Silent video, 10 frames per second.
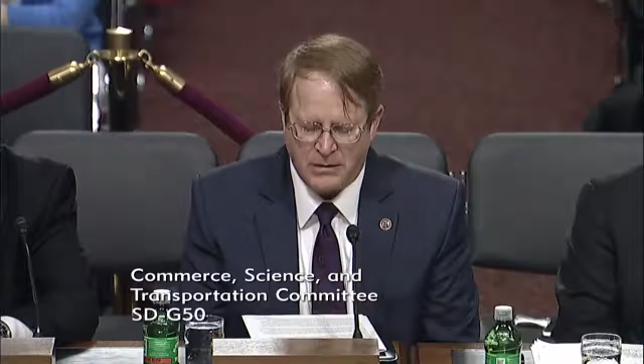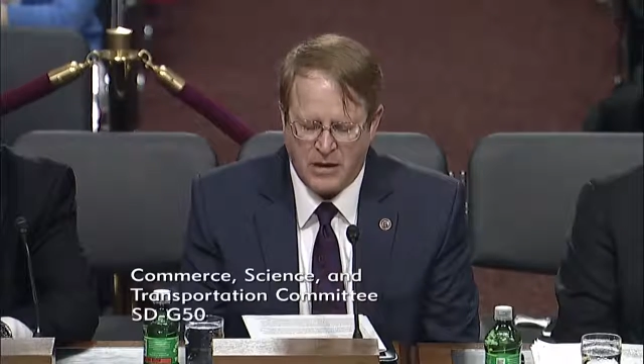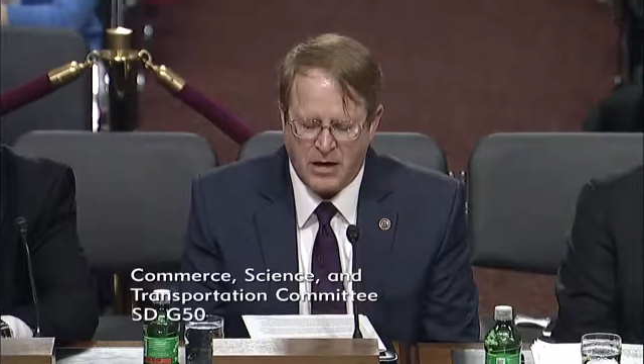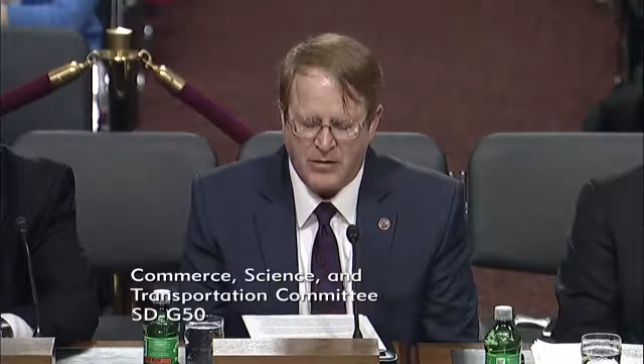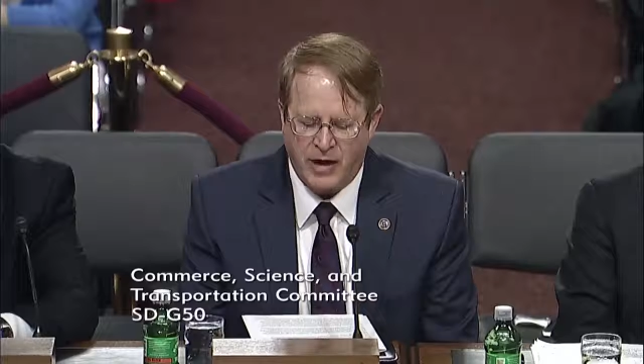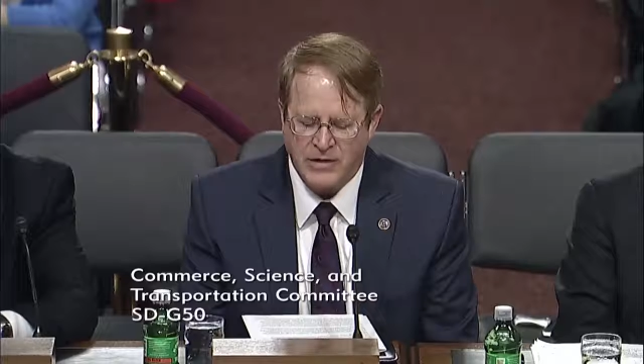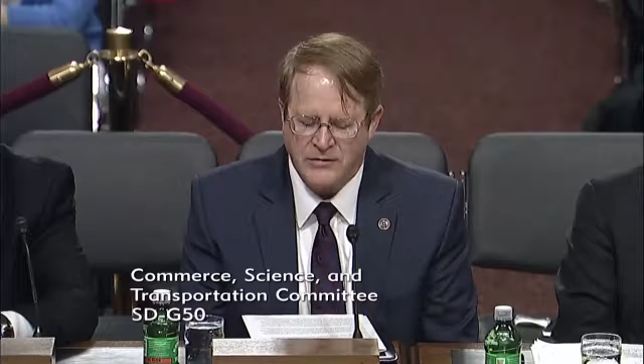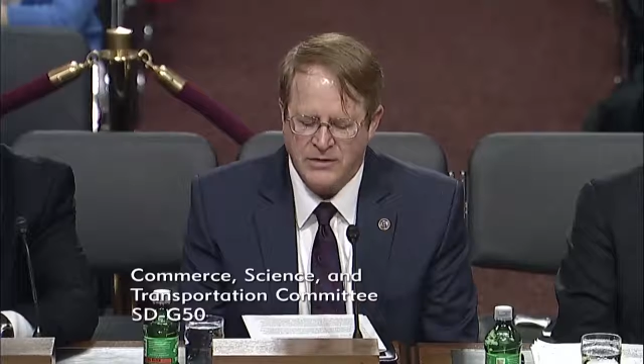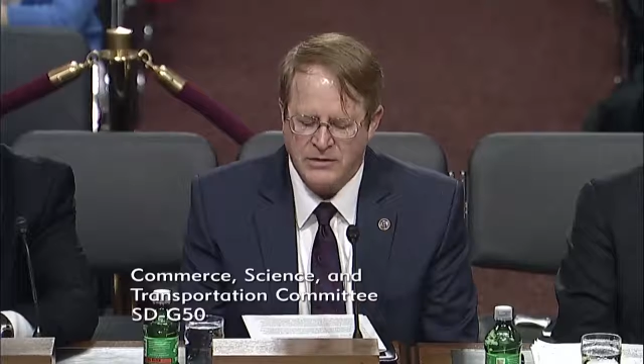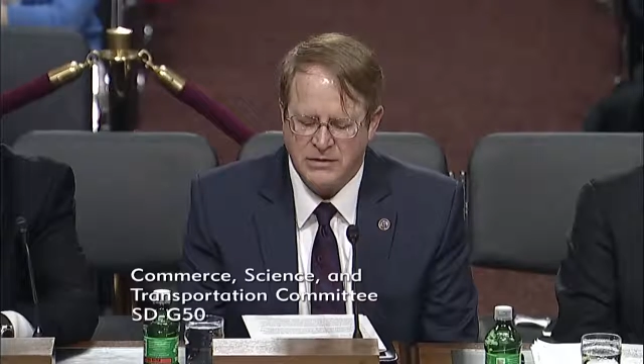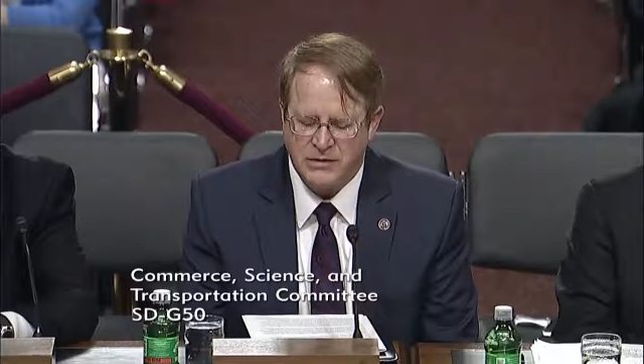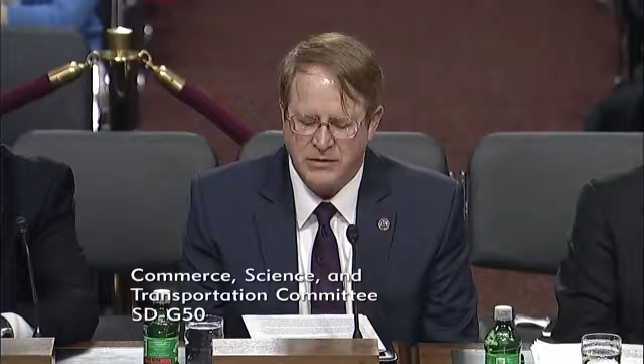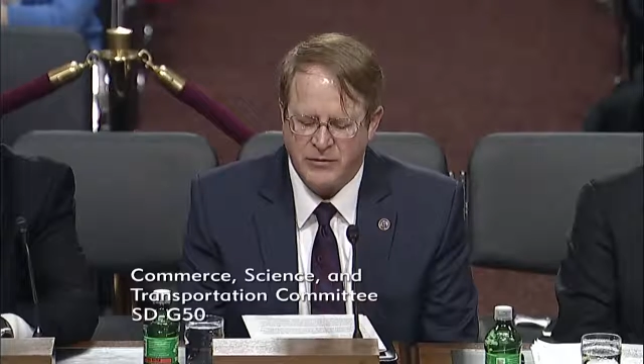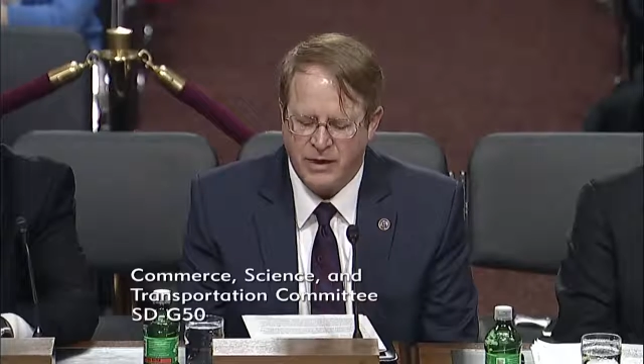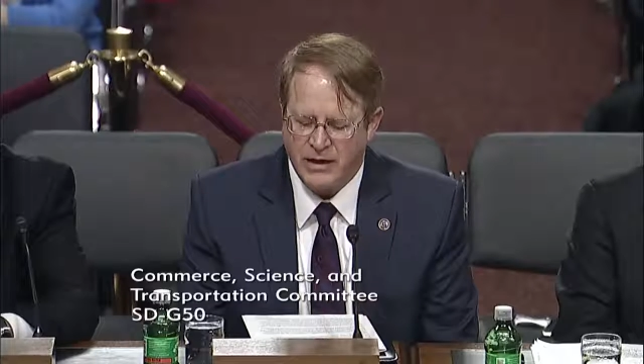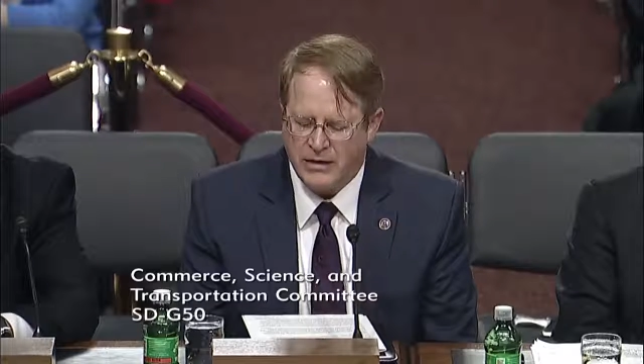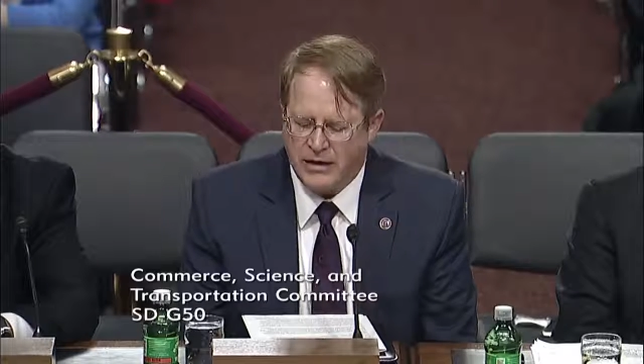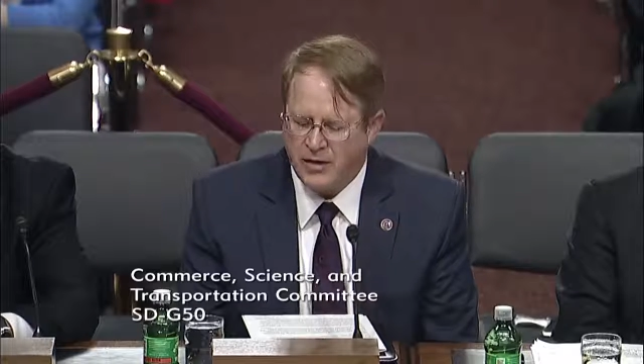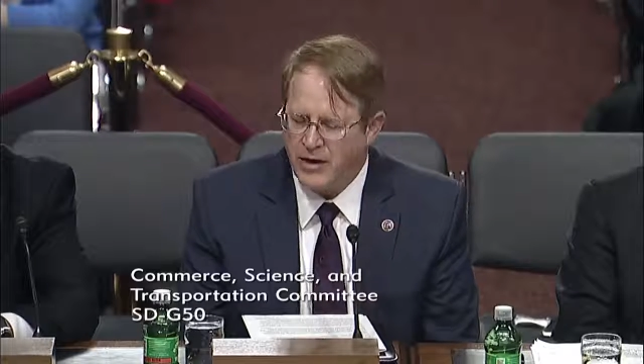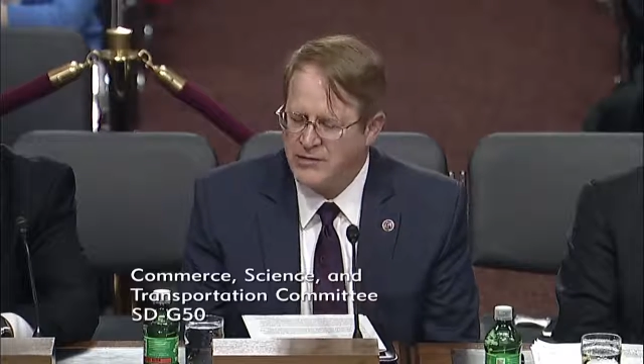Our graduation rate
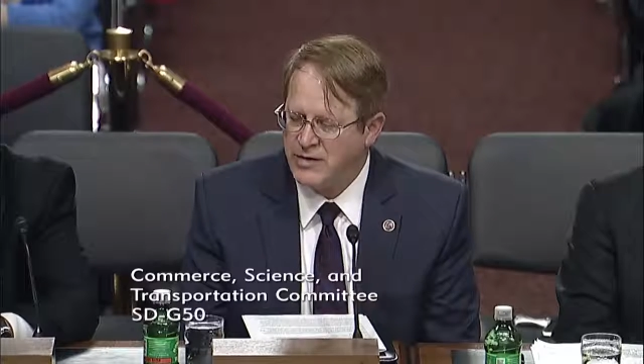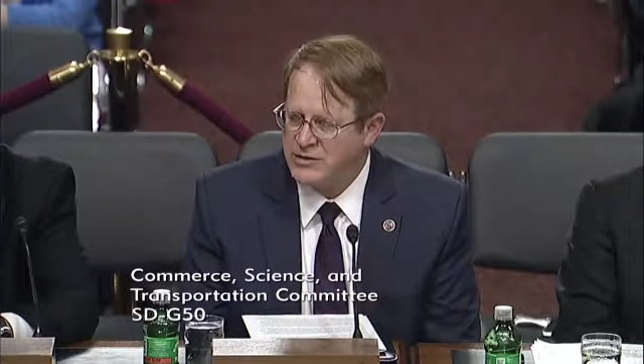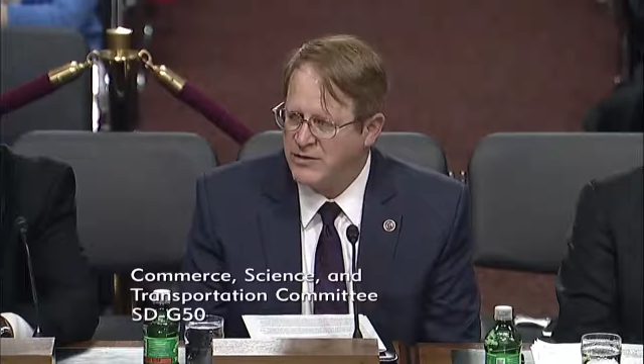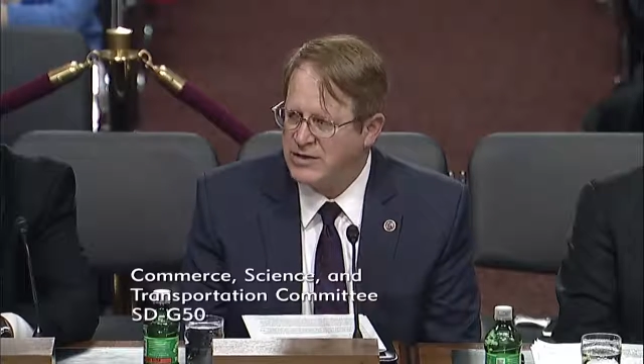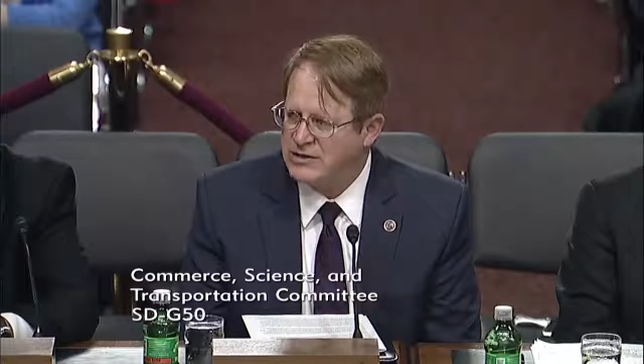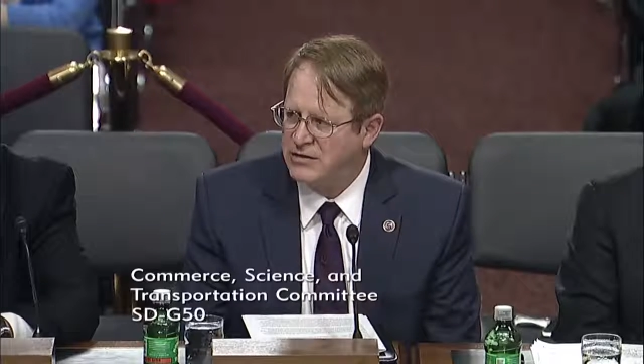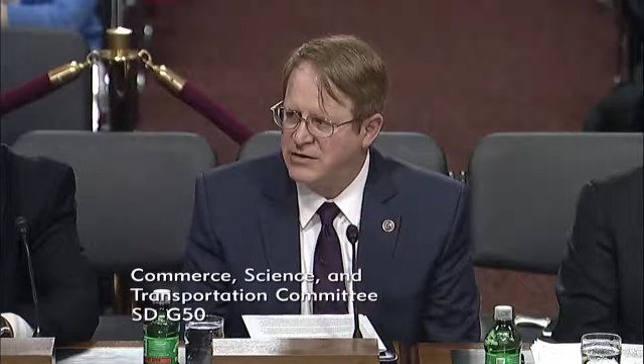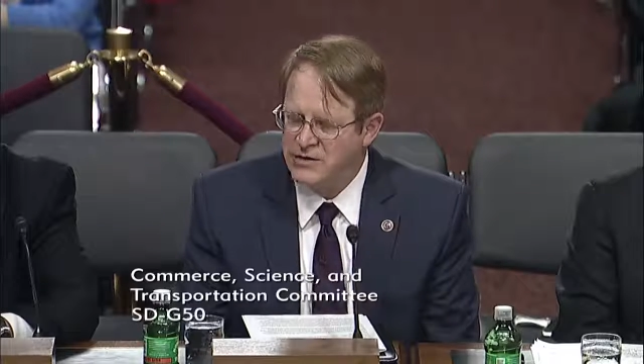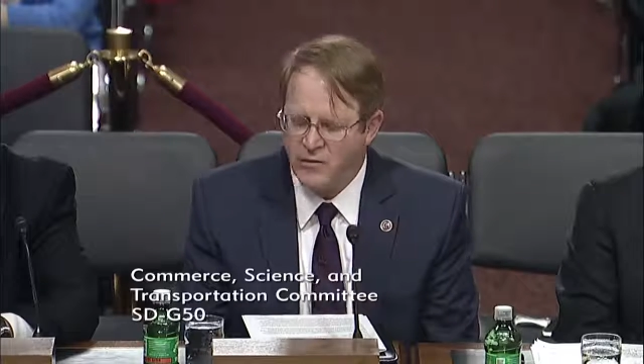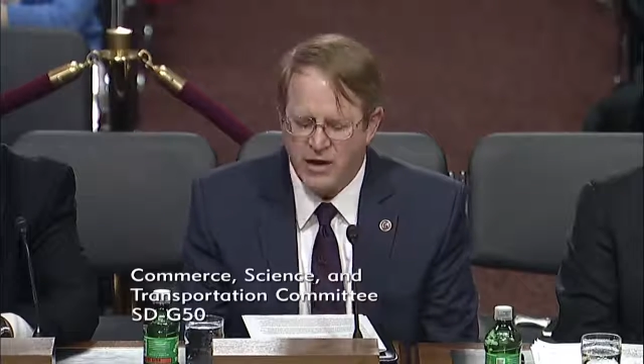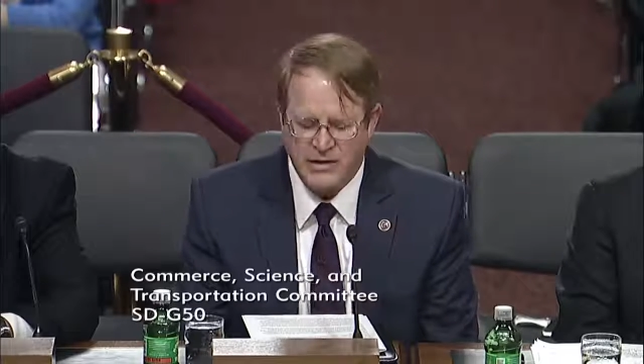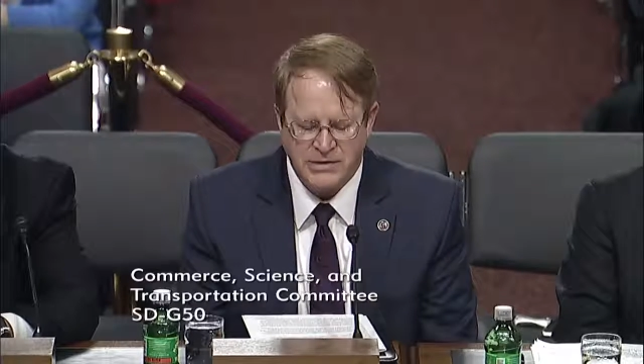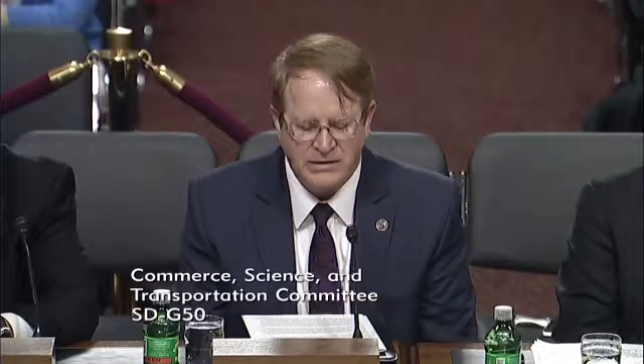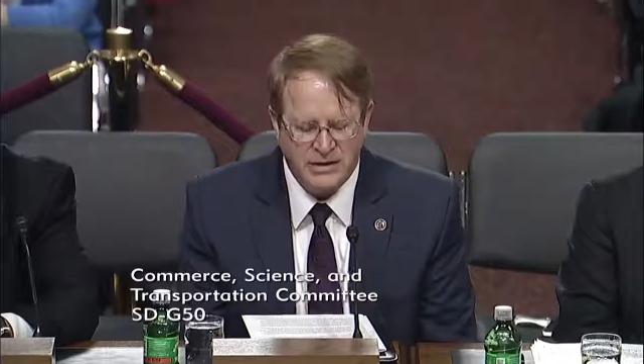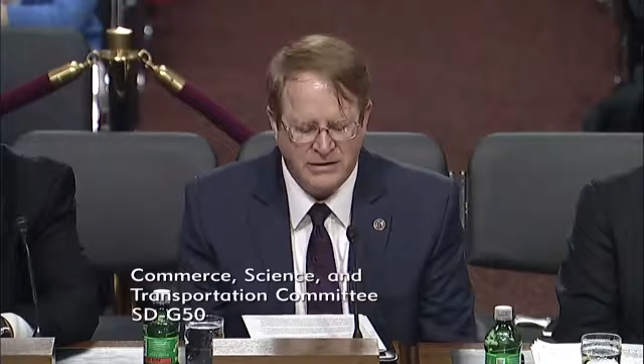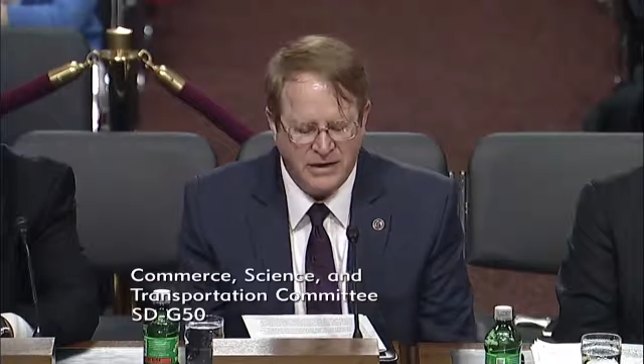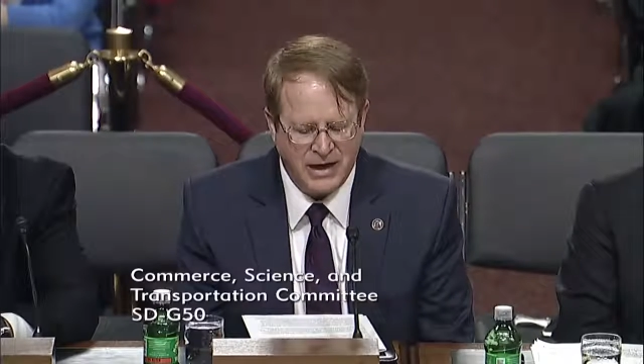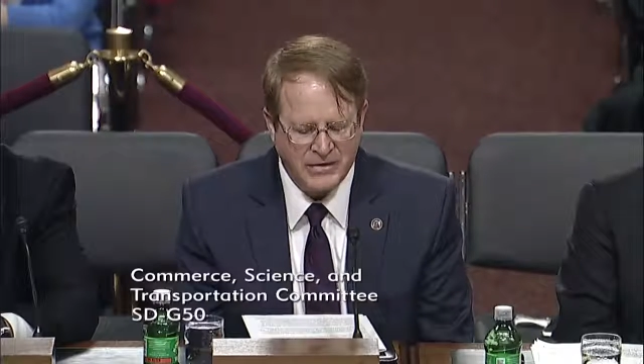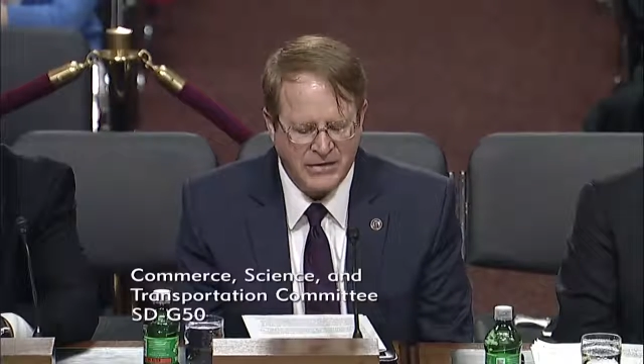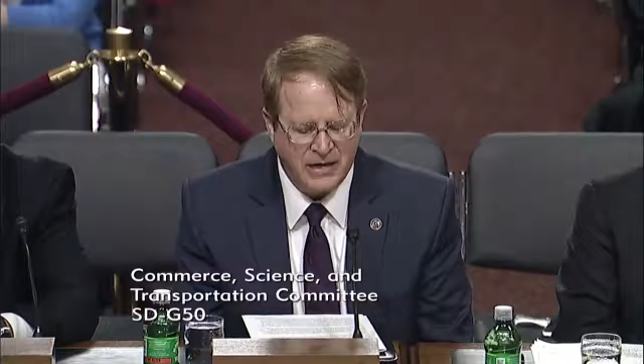is nearly twice the
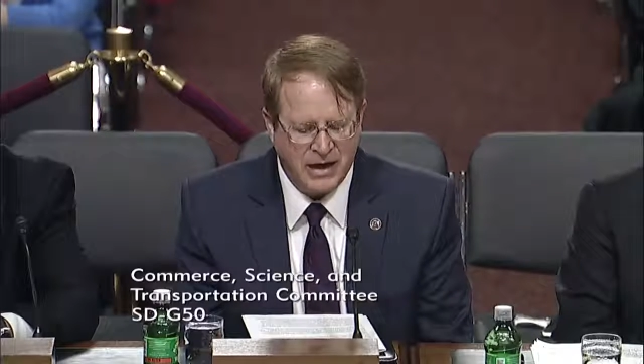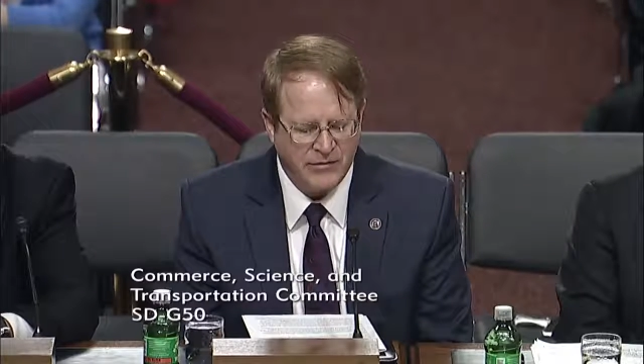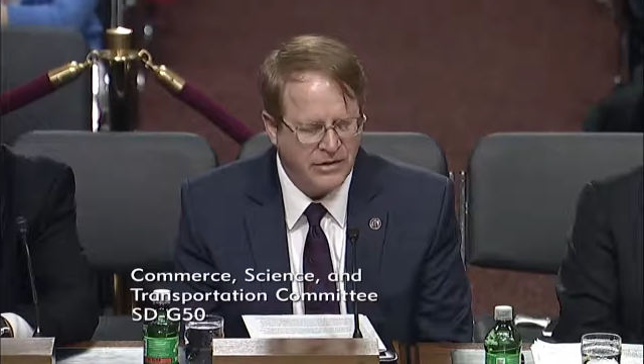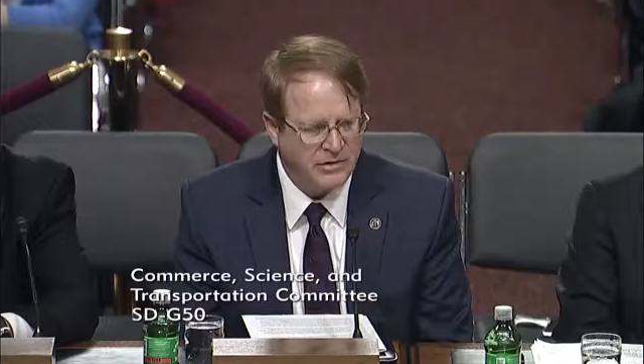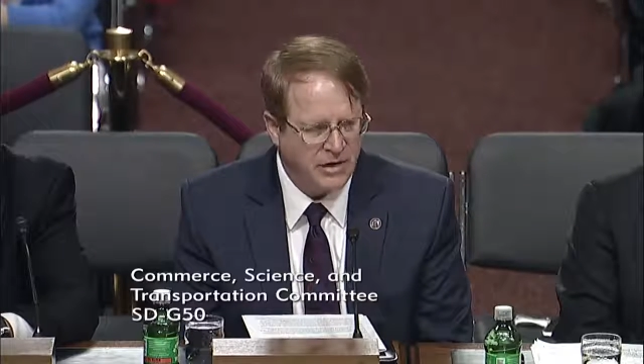national average,